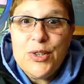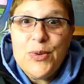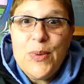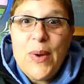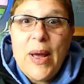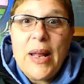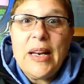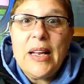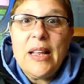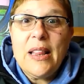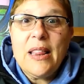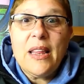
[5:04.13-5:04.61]

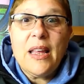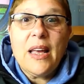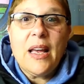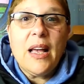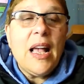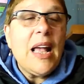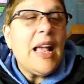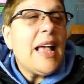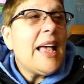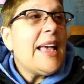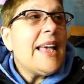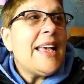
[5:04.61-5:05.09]
anything.
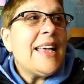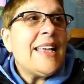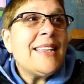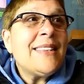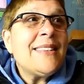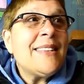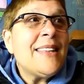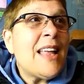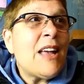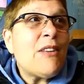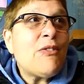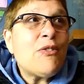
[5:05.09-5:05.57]
He's
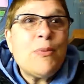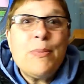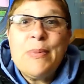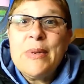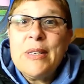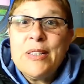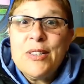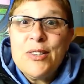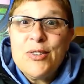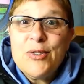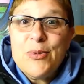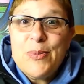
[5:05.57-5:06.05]
never
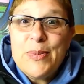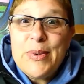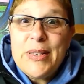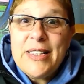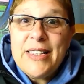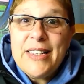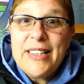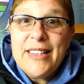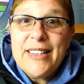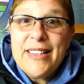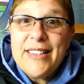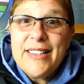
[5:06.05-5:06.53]
been so
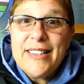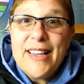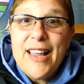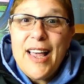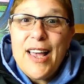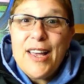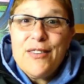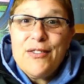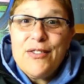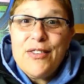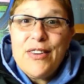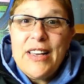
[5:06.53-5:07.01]
busy in his life.